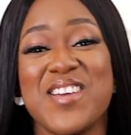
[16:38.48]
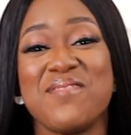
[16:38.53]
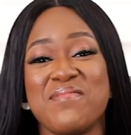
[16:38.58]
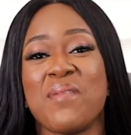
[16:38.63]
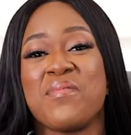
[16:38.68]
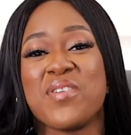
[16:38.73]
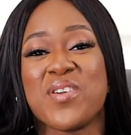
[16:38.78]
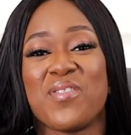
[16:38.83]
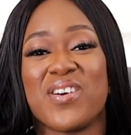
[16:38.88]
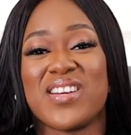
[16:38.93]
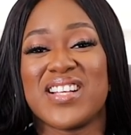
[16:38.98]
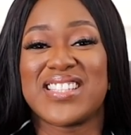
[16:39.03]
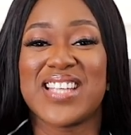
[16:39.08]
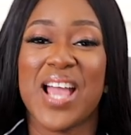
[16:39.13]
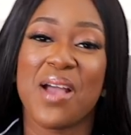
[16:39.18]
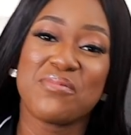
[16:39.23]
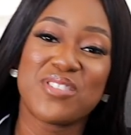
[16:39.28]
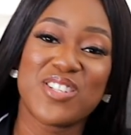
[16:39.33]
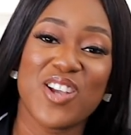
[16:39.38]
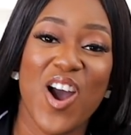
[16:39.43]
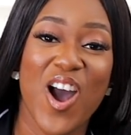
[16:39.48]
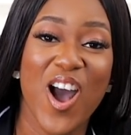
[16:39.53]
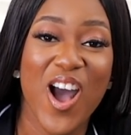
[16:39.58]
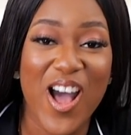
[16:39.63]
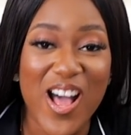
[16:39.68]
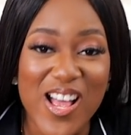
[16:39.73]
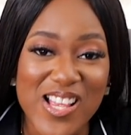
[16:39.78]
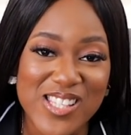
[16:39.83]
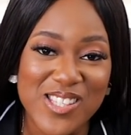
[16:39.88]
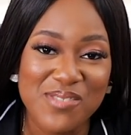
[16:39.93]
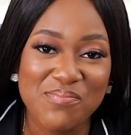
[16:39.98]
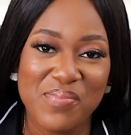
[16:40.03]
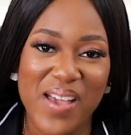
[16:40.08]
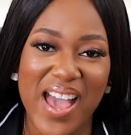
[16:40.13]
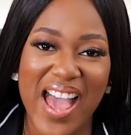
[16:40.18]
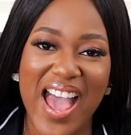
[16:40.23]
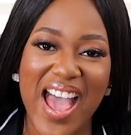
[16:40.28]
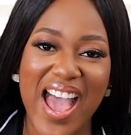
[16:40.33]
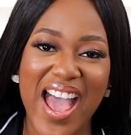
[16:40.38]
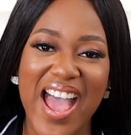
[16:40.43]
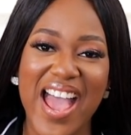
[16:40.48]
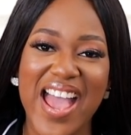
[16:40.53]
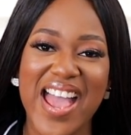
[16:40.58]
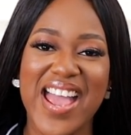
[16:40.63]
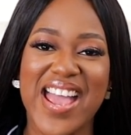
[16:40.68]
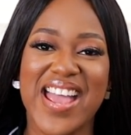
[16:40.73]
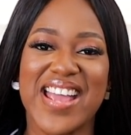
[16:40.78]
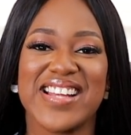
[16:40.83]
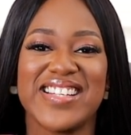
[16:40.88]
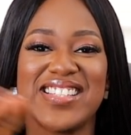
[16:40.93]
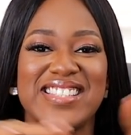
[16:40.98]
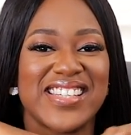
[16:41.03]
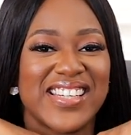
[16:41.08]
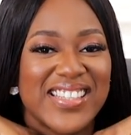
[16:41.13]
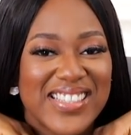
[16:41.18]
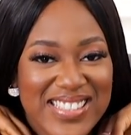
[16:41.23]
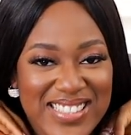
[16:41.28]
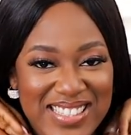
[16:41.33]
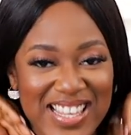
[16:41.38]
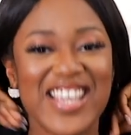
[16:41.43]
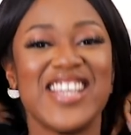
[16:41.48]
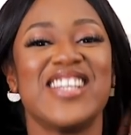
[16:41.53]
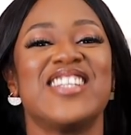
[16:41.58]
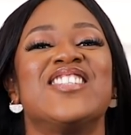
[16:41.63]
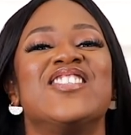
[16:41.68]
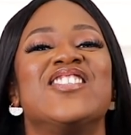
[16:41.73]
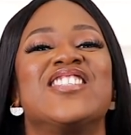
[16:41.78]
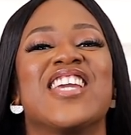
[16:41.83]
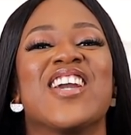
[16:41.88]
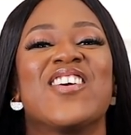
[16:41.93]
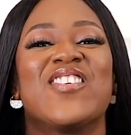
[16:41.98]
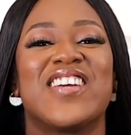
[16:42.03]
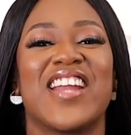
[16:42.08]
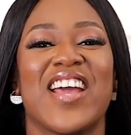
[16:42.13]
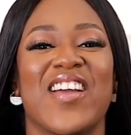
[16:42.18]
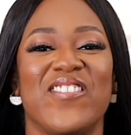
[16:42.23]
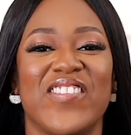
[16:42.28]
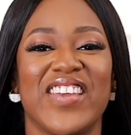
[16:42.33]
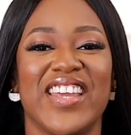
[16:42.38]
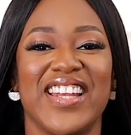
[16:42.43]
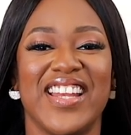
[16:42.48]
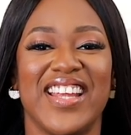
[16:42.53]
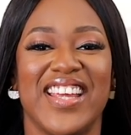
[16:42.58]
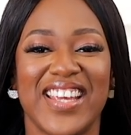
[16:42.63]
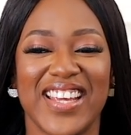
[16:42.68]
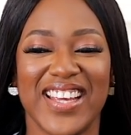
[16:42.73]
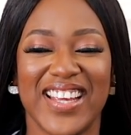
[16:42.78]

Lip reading: Maybe you want to tempt your husband, you get what I mean.